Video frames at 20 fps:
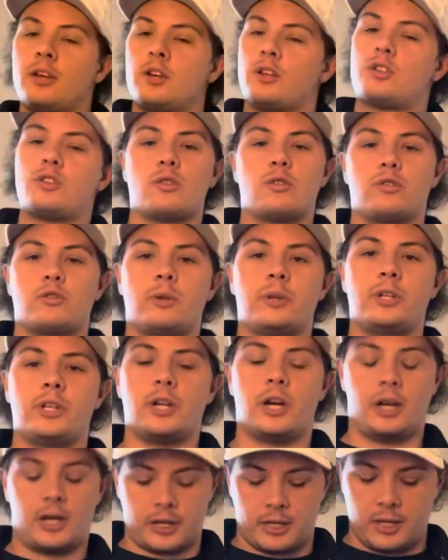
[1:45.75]
So switching
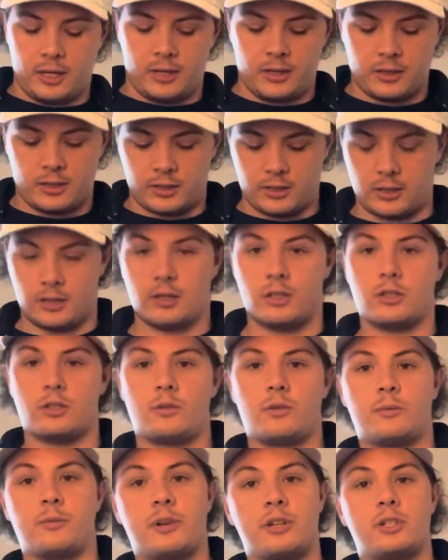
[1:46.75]
to hockey, and
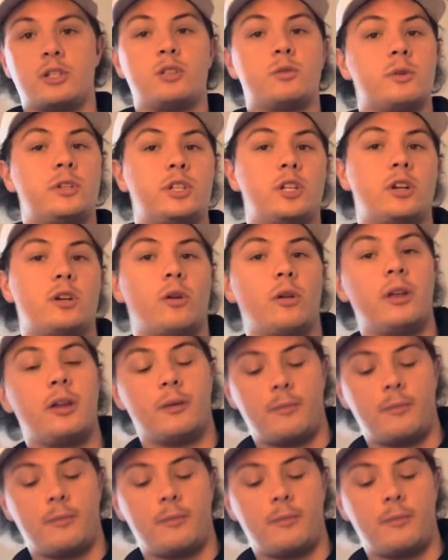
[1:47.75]
especially switching to goalie,